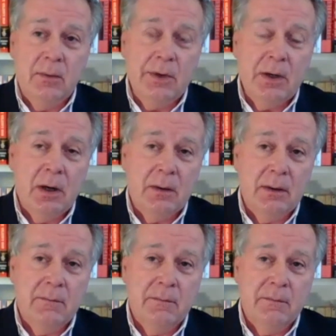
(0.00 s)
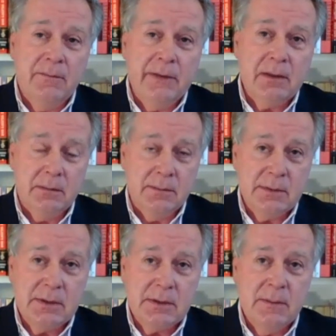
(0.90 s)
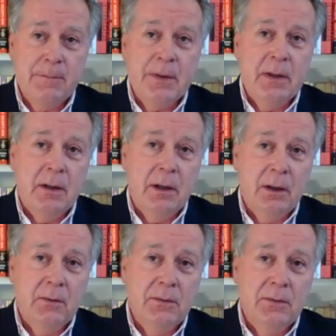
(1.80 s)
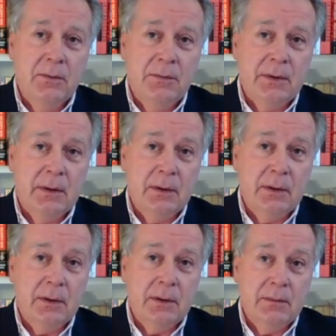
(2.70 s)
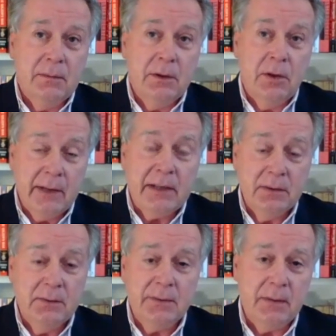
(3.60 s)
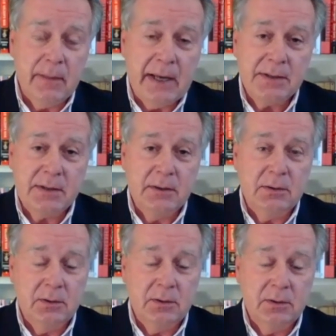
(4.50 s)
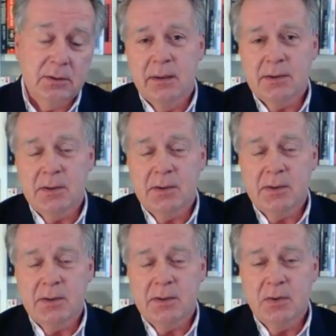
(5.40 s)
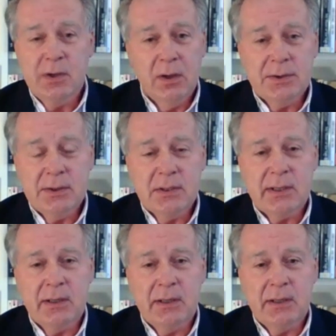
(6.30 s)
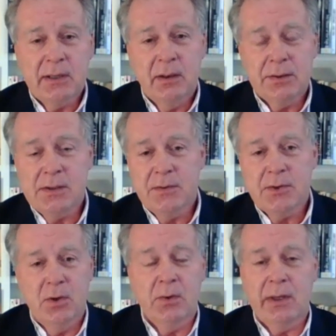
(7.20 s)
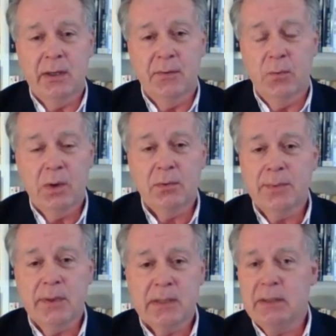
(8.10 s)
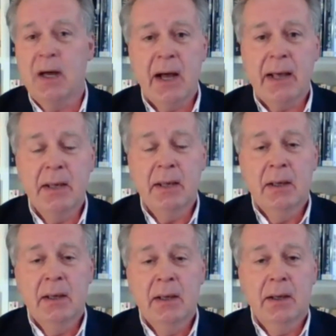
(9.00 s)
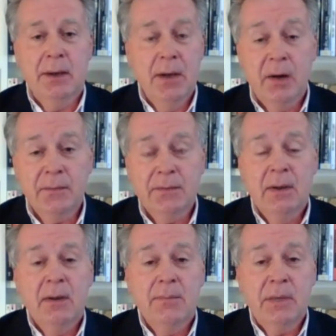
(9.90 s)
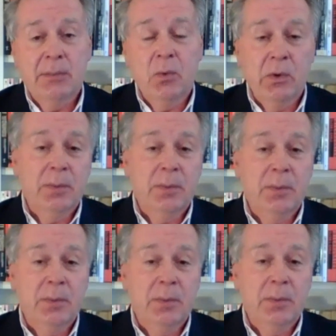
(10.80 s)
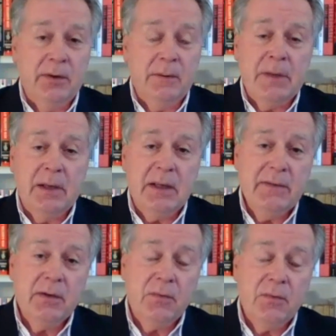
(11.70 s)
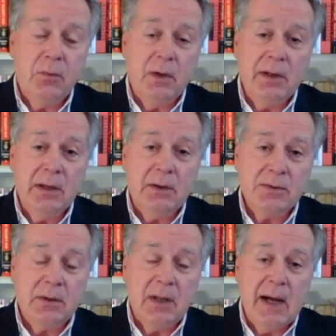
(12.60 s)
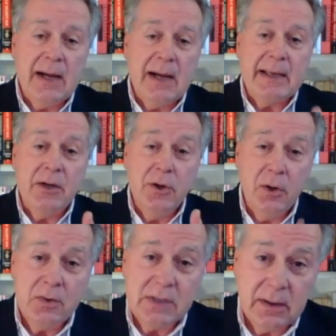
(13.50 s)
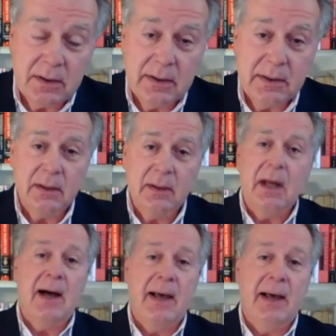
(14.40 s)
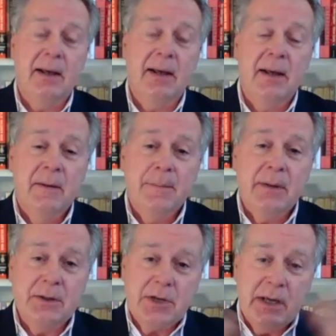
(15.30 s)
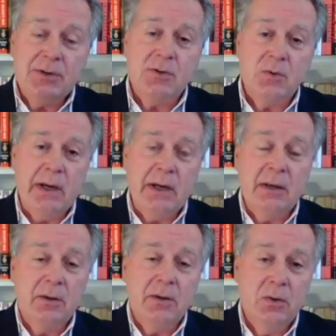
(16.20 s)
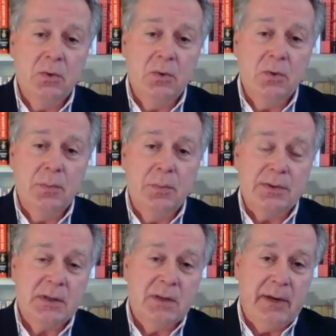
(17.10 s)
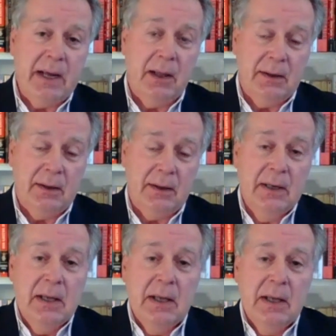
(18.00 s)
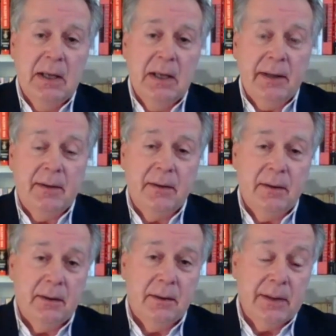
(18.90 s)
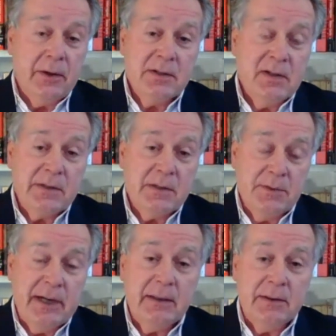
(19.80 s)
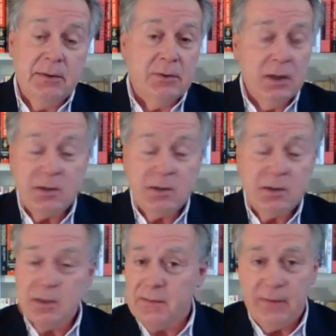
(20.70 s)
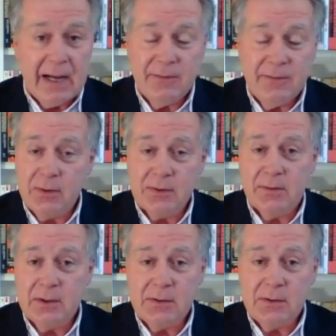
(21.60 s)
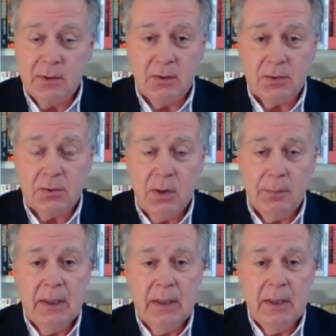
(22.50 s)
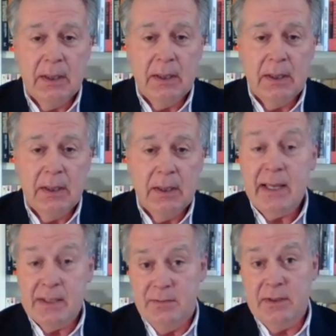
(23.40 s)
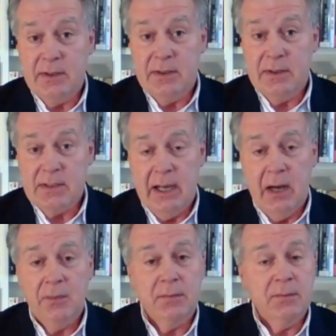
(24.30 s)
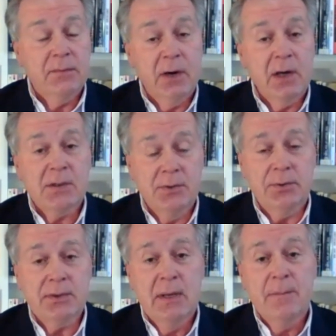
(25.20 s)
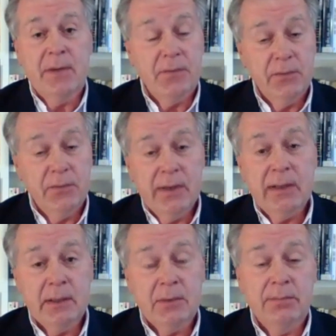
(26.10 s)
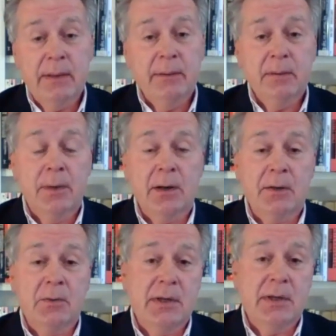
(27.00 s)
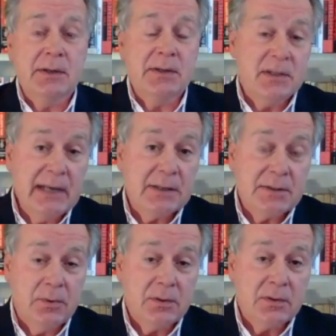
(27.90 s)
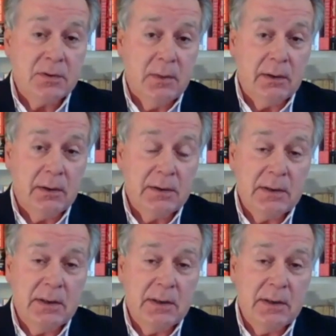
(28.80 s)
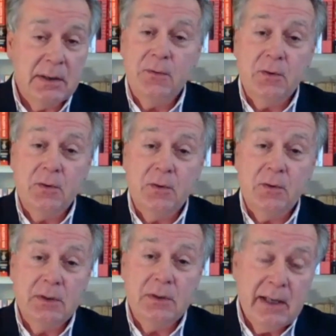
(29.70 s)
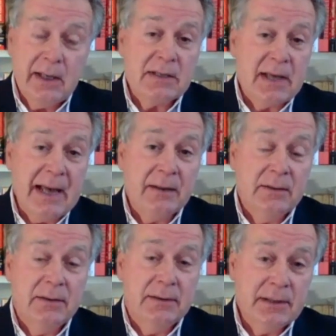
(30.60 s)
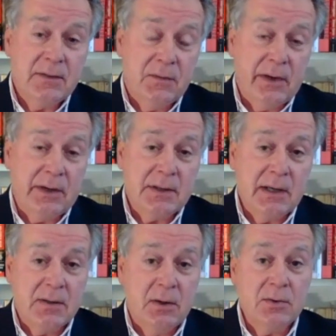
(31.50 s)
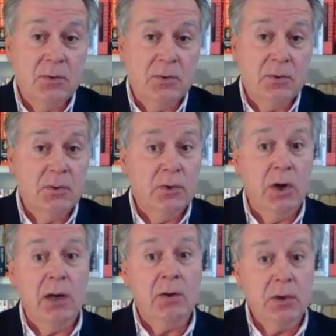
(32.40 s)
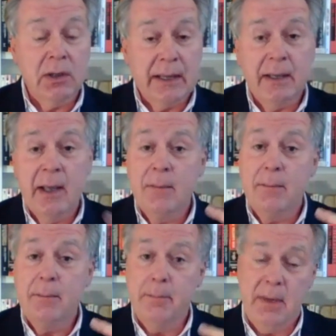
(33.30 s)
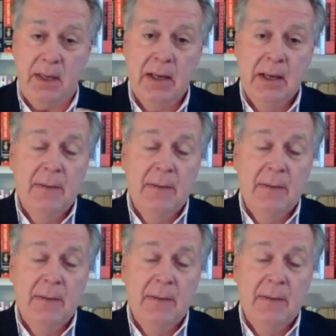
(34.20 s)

We are uh, victims of uh, collective and mass uh, delusion. Uh, sociologists and psychologists have shown that if one repeats a lie enough, people will believe it. And even if one hears a lie and knows it is it a lie, it changes the way you perceive reality. And Americans have been subjected to not just five years of this from Donald Trump, but decades of this now from Fox News and, frankly, the Republican Party, which has said it supports democracy, but has for decades acted to disenfranchise those who do not look like me.